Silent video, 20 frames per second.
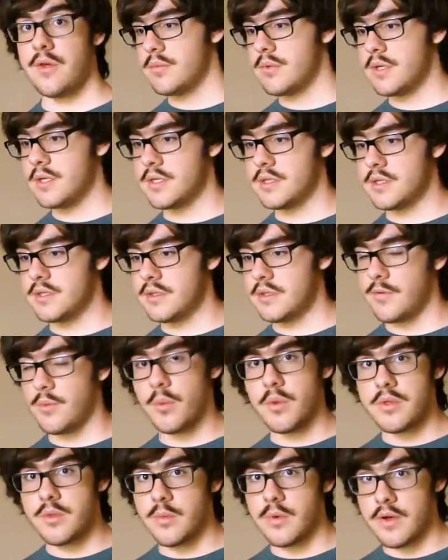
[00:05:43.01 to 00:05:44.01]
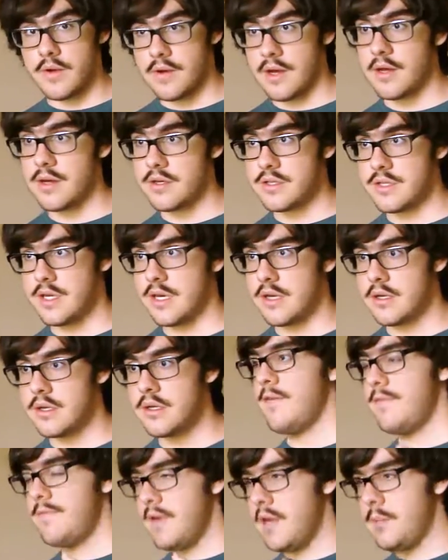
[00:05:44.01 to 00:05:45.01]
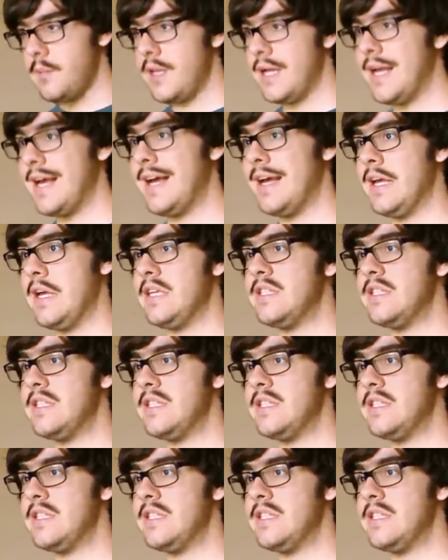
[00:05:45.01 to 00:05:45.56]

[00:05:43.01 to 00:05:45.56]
Because, the way I understand it, Family Guy